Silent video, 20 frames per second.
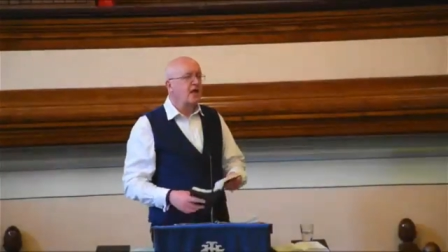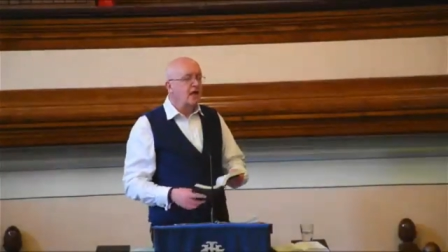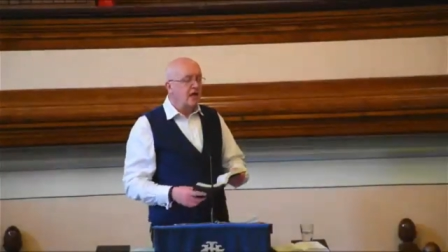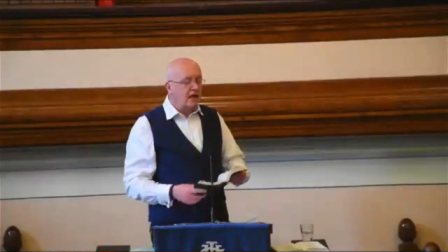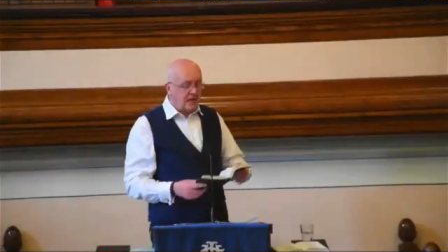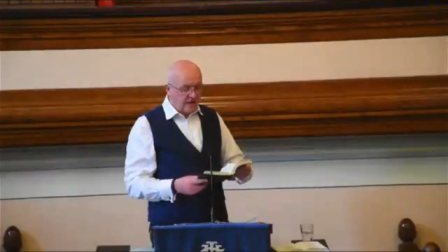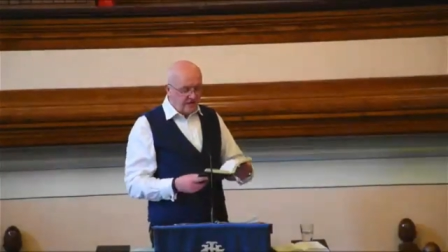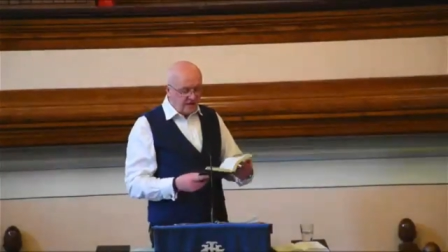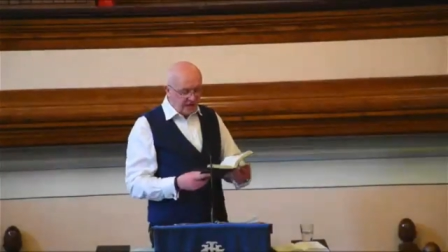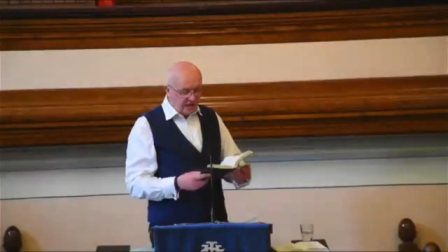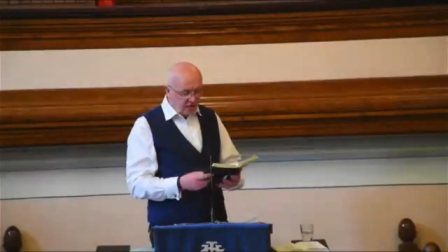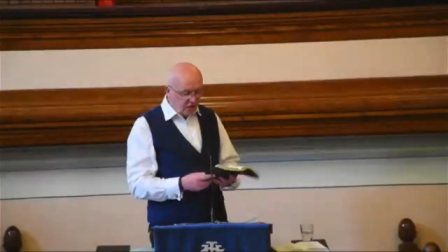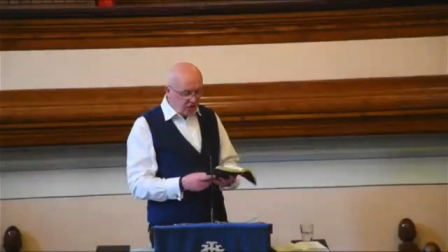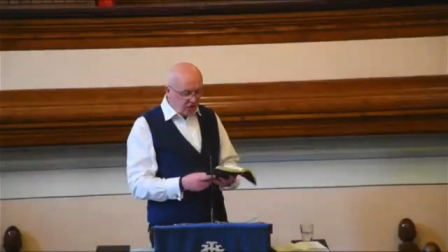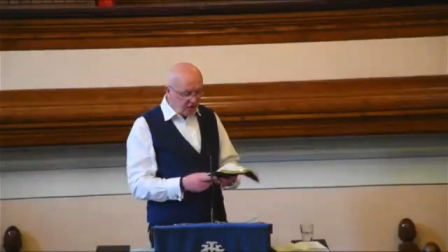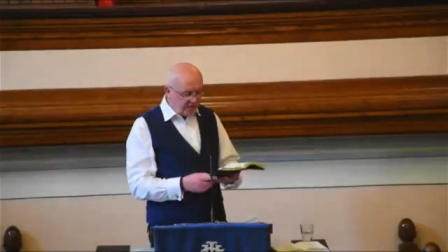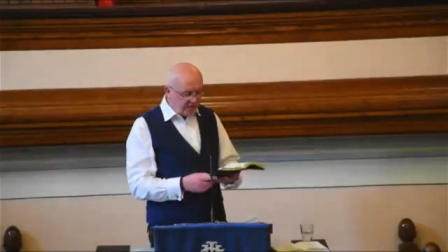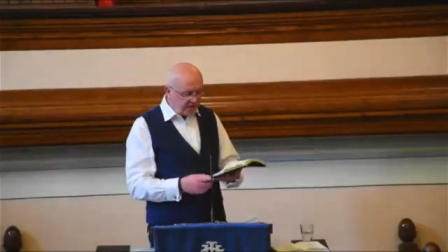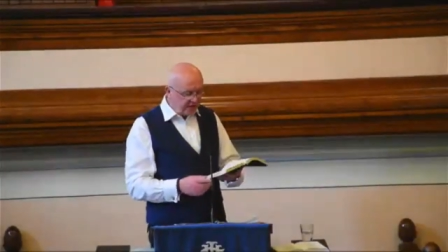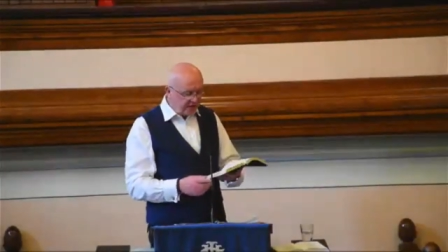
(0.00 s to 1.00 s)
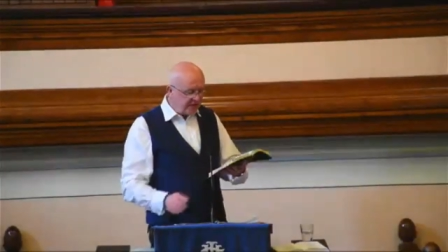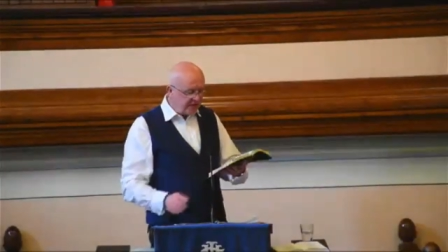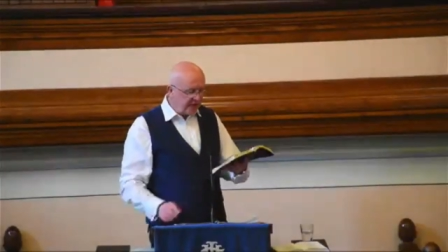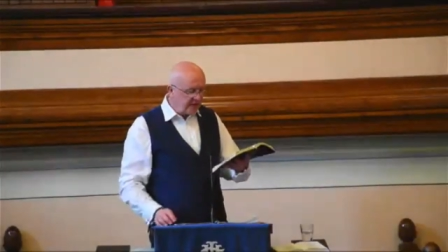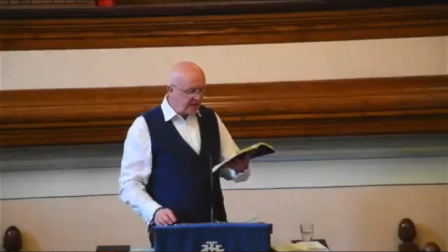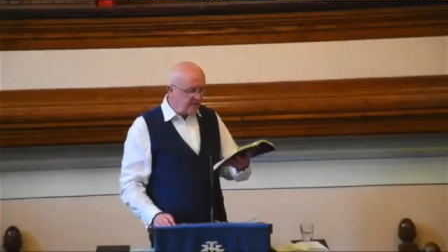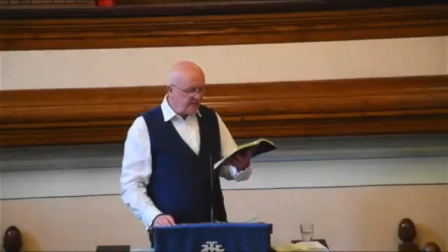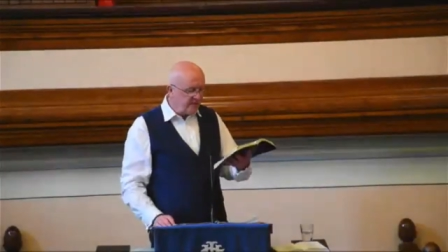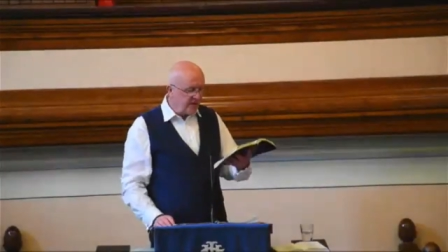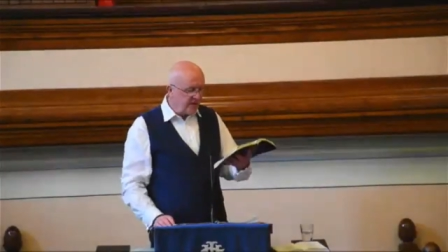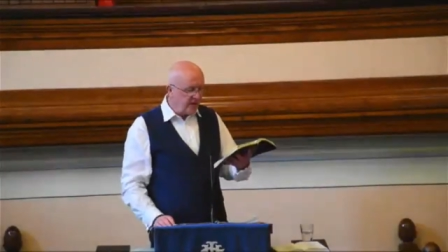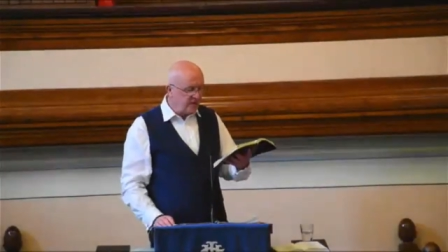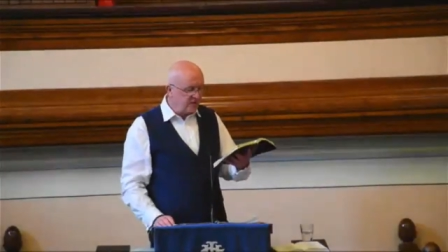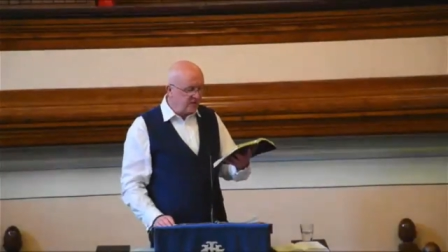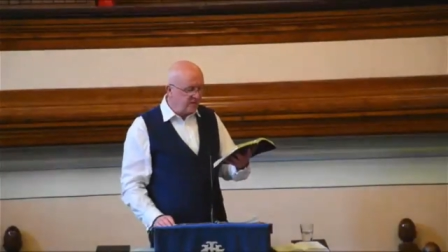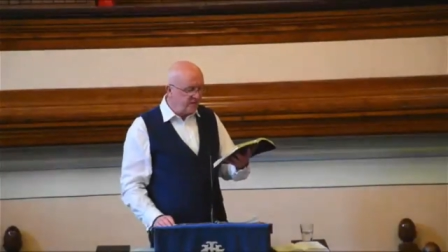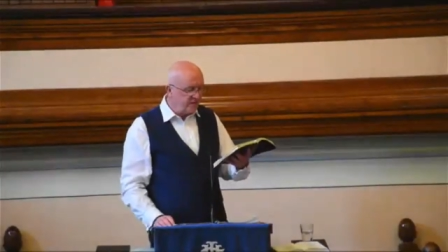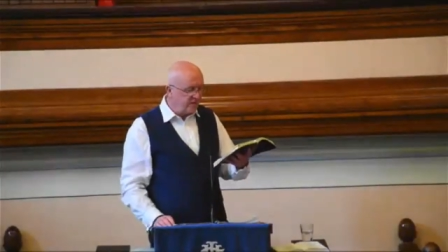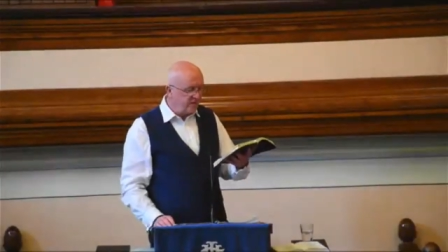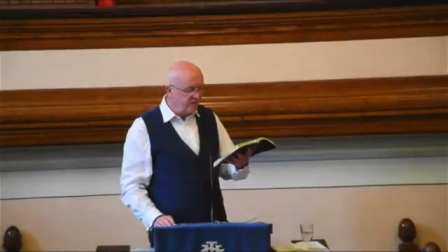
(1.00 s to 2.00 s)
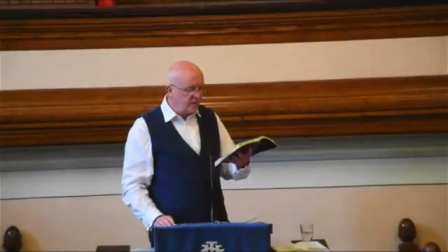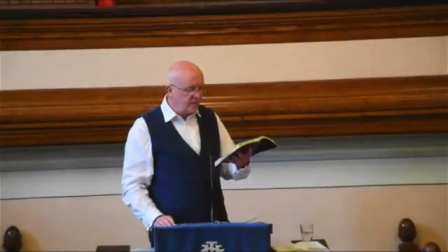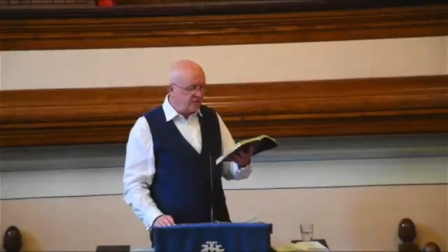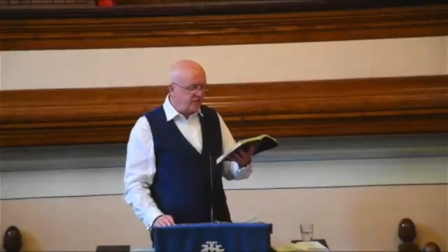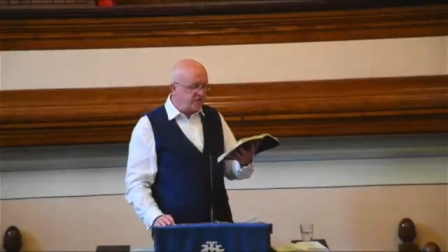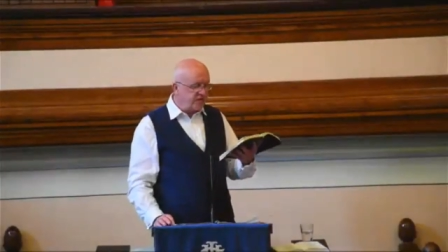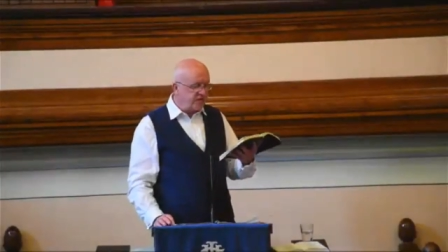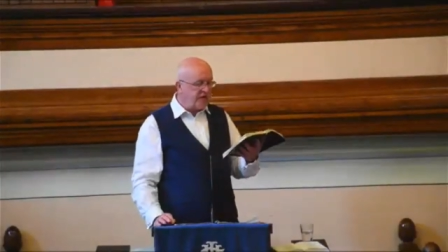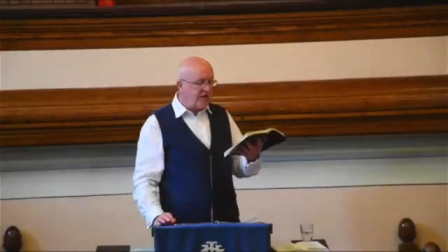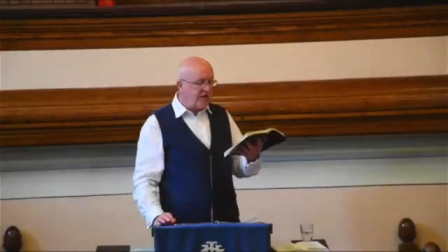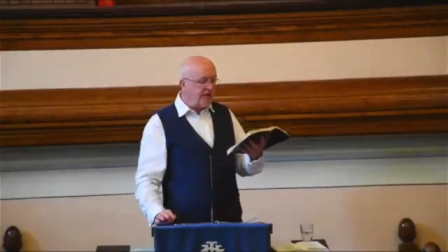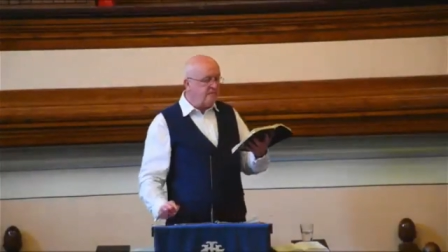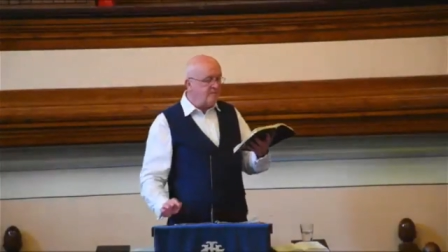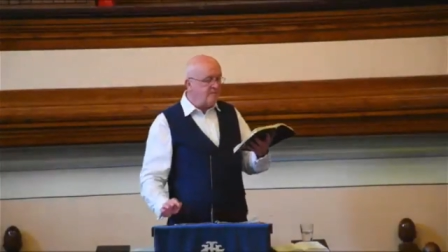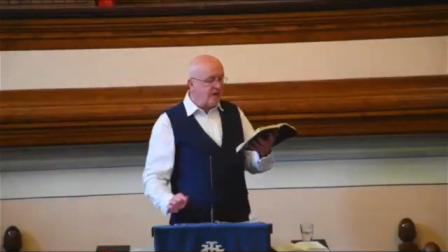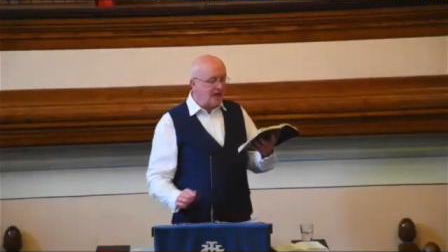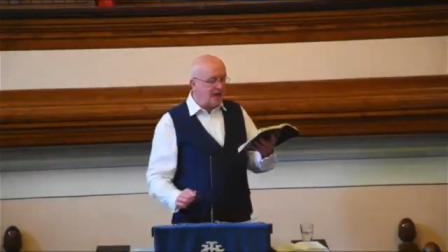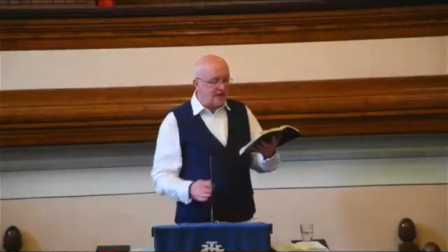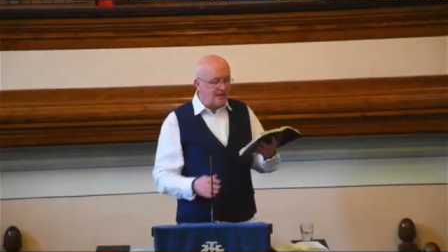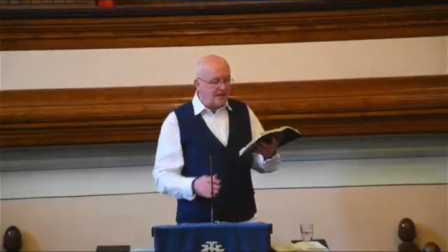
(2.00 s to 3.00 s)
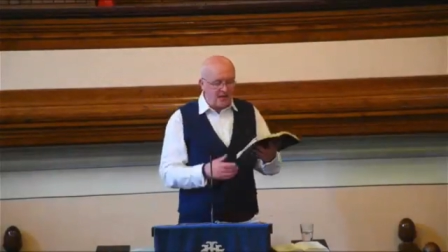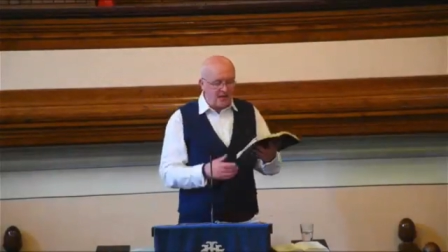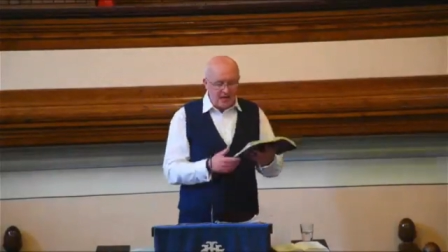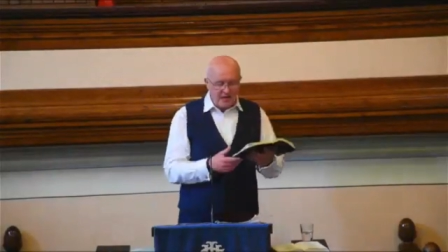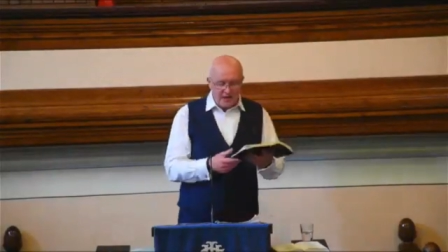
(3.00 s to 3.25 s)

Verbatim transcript: And then you got this second part of the verse the young men